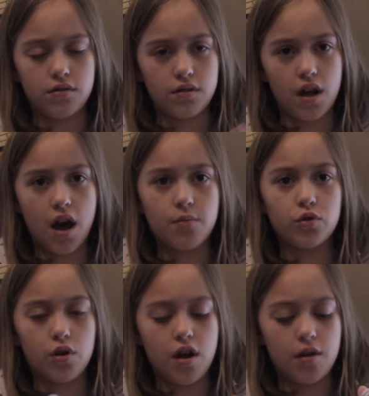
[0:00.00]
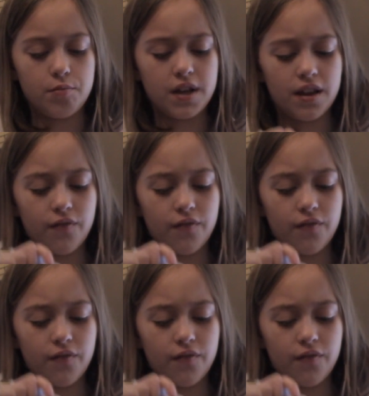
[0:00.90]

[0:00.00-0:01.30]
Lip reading: I'm trying to make a